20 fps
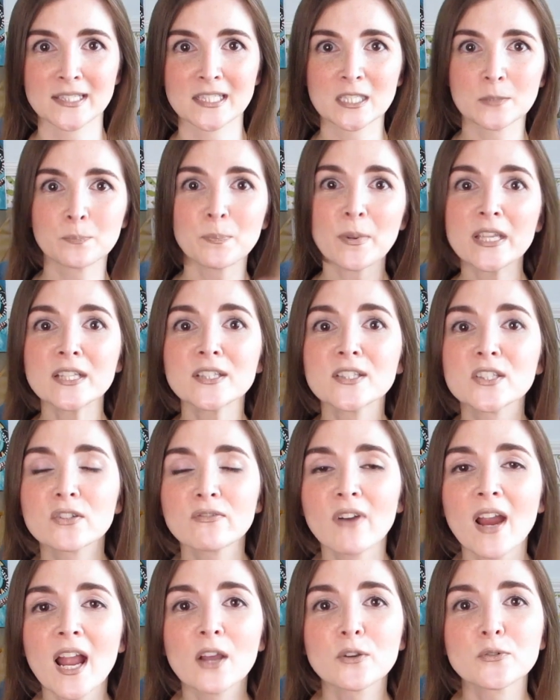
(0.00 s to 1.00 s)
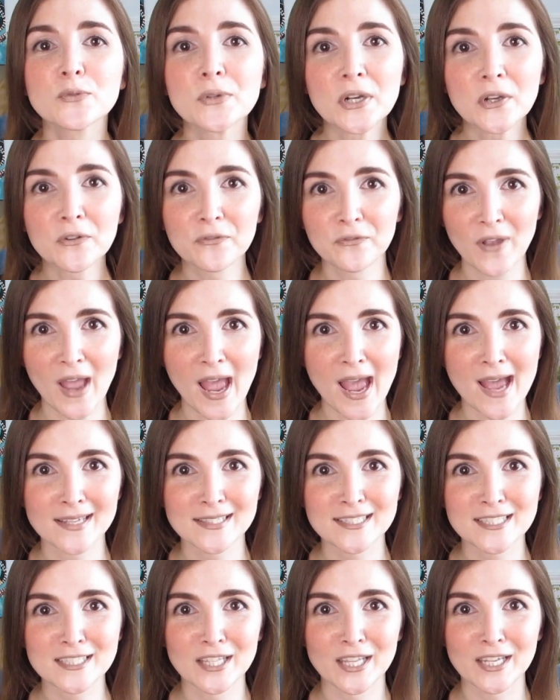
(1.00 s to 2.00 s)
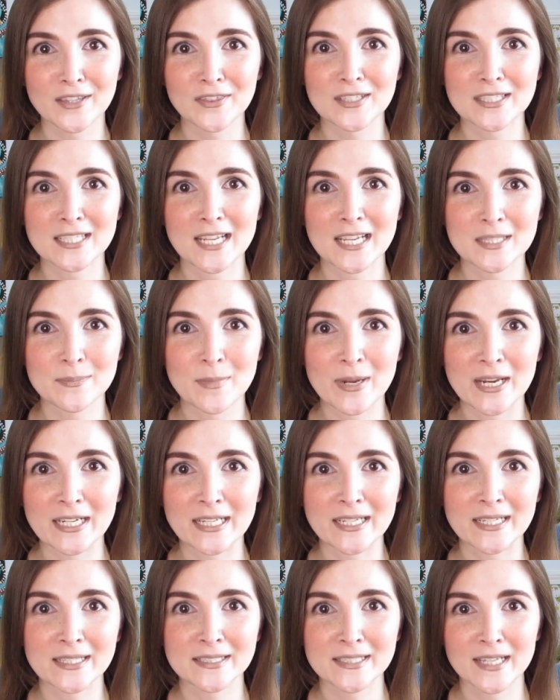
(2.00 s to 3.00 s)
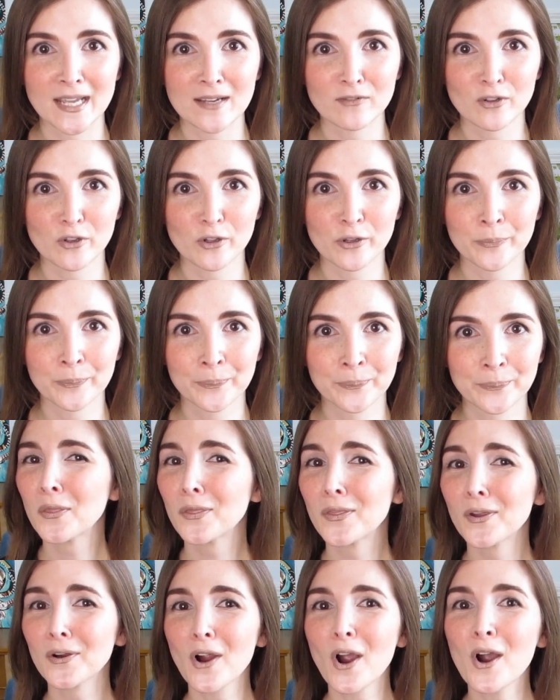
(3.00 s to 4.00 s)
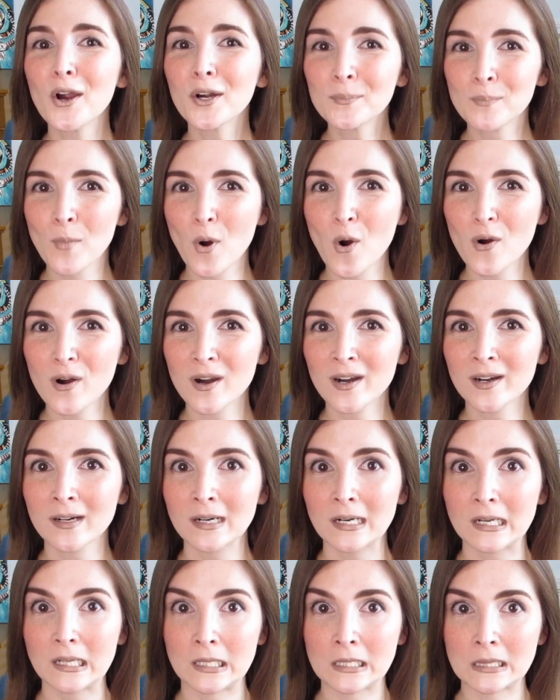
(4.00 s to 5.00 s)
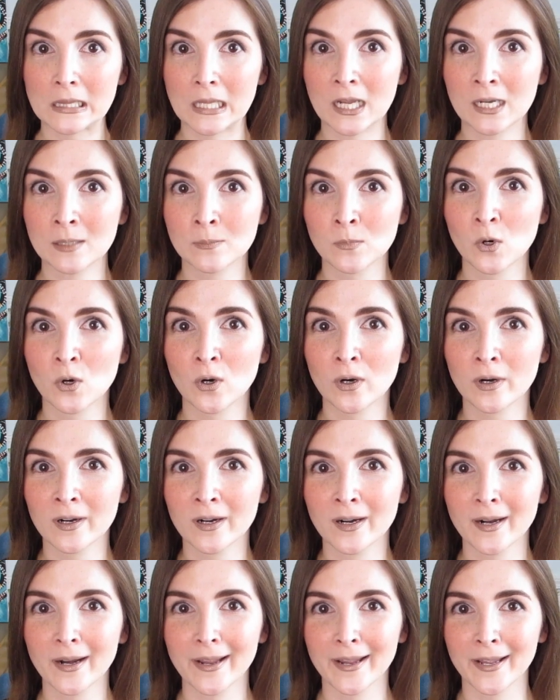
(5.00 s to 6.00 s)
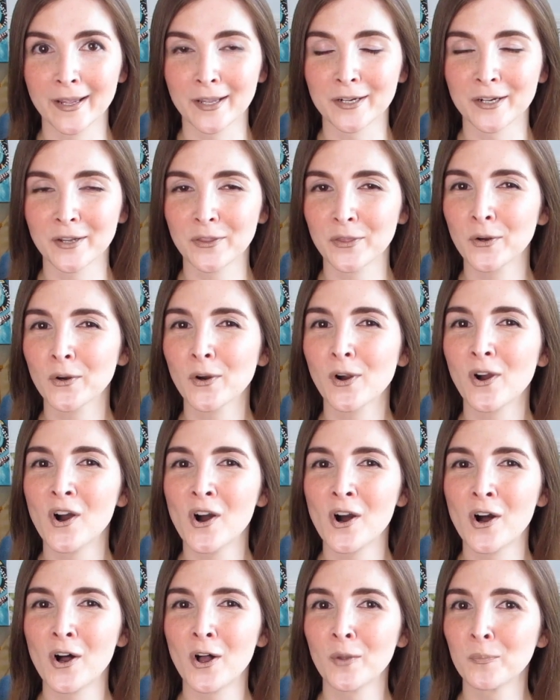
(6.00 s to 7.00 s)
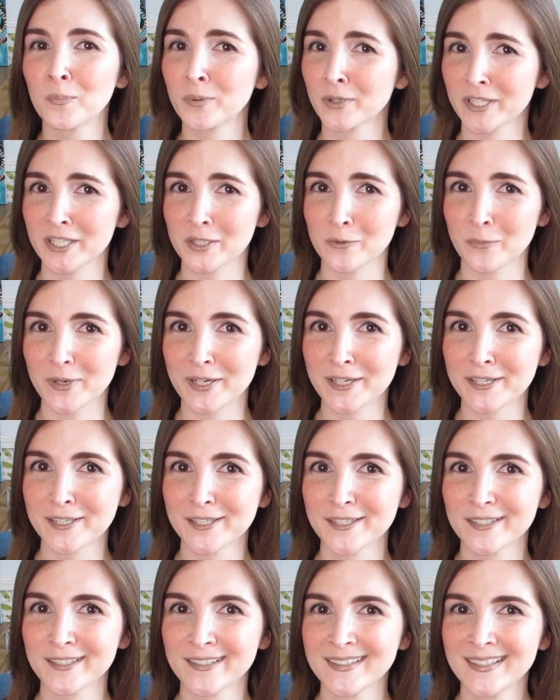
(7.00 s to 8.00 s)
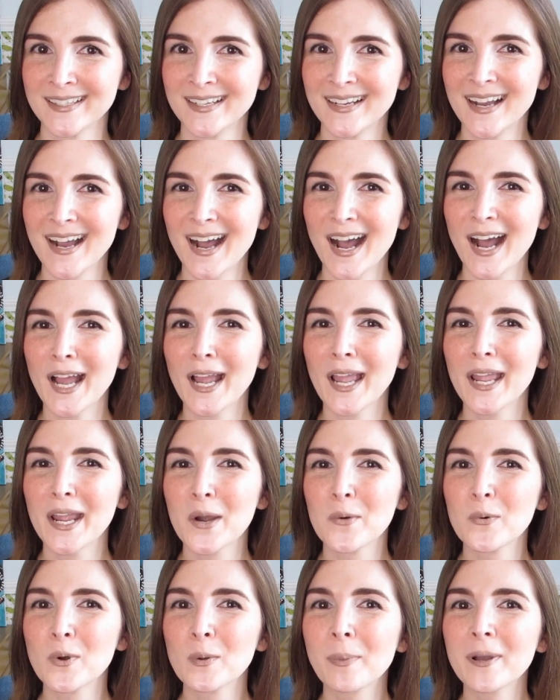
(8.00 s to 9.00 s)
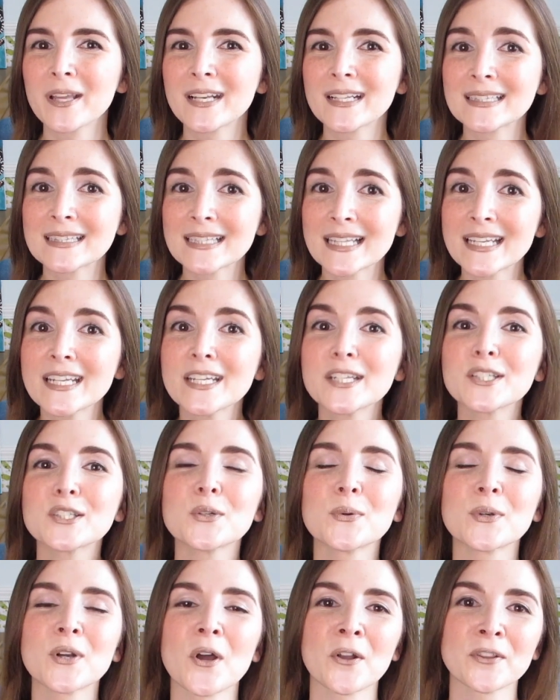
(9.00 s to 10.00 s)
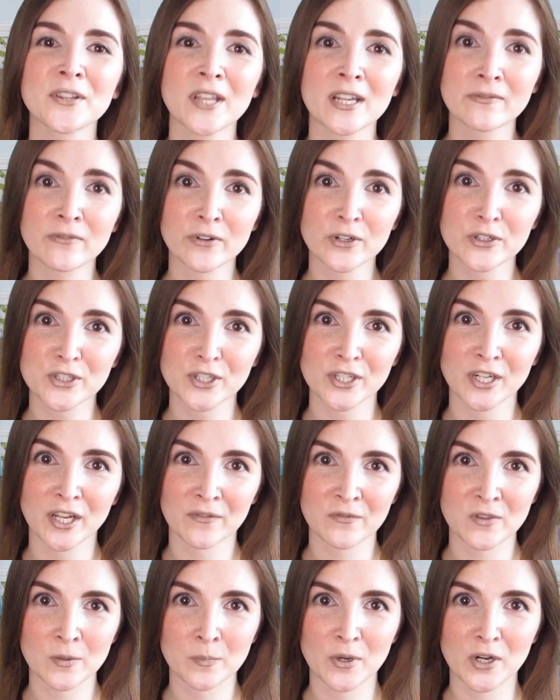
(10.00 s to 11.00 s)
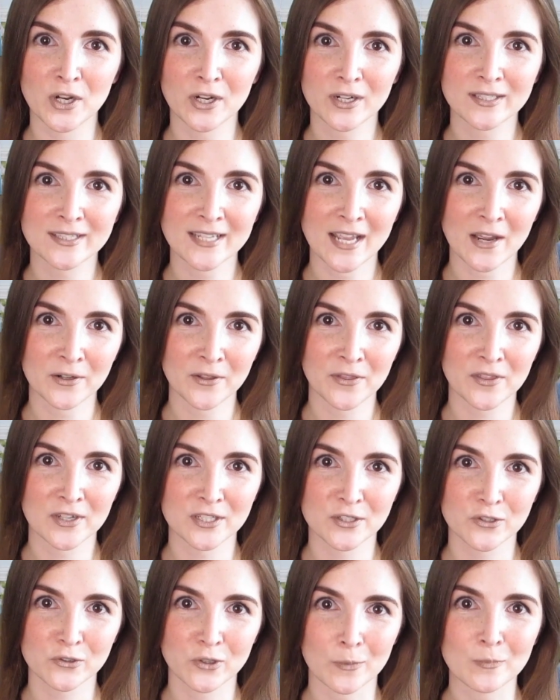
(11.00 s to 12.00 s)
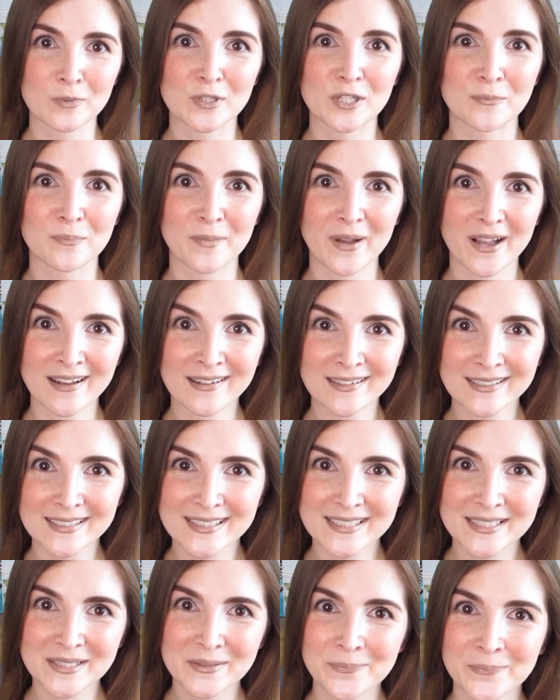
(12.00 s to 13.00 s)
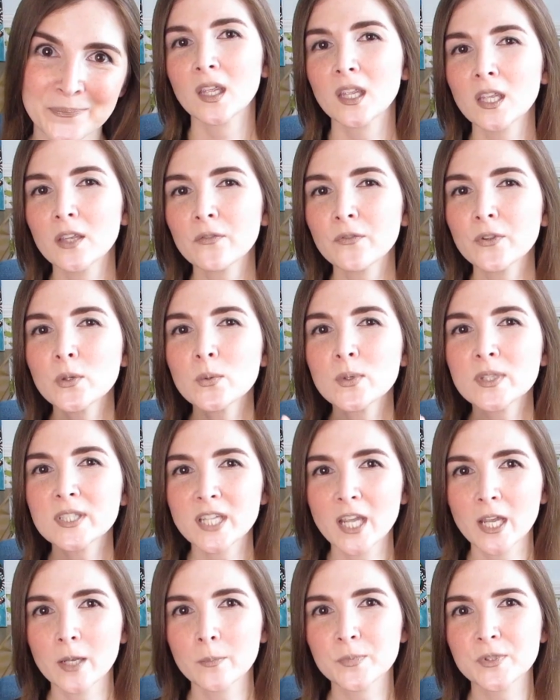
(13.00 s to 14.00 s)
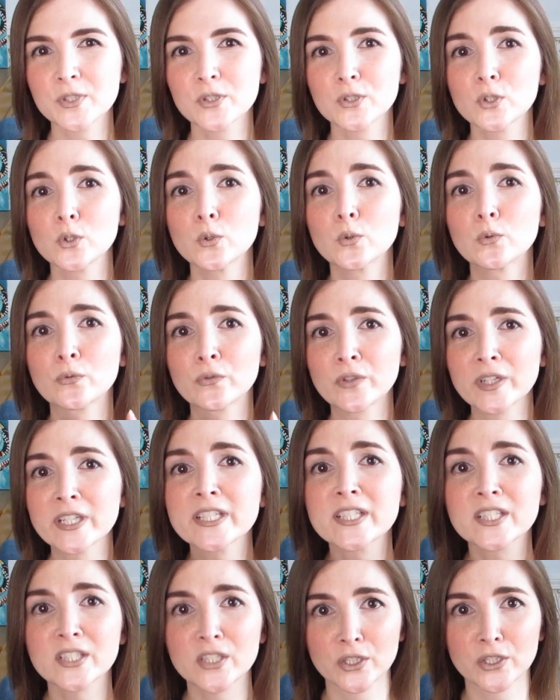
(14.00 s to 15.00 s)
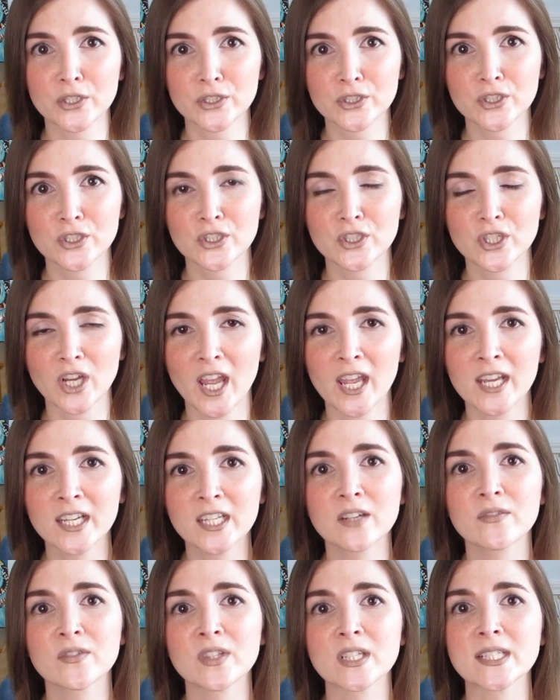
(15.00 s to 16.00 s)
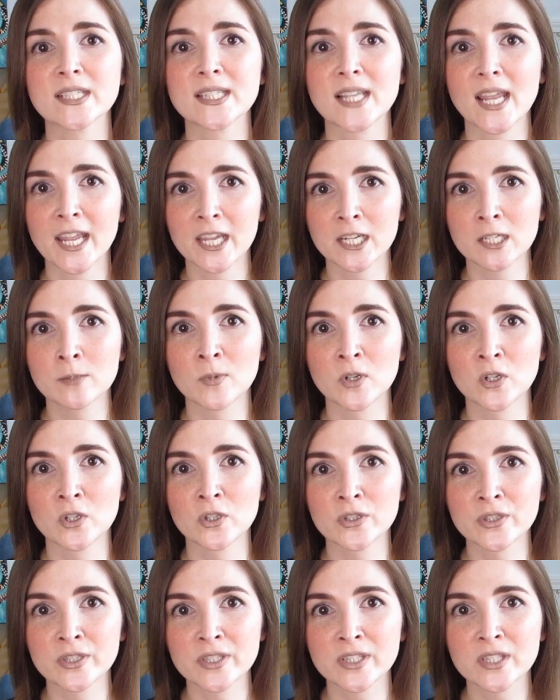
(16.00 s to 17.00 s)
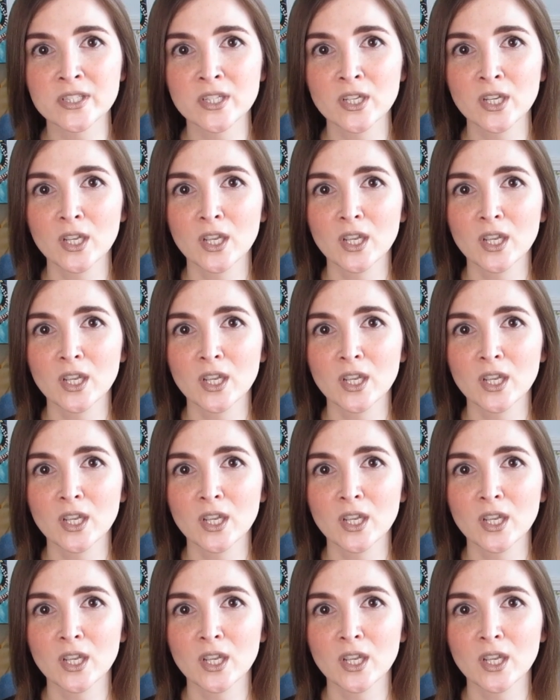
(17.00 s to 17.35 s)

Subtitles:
spins around real fast like the Tasmanian devil. There are more, a lot more, and they're all pretty weird. I will put a link to an online version of the book down in the description box. If you attempt to research any of these animals,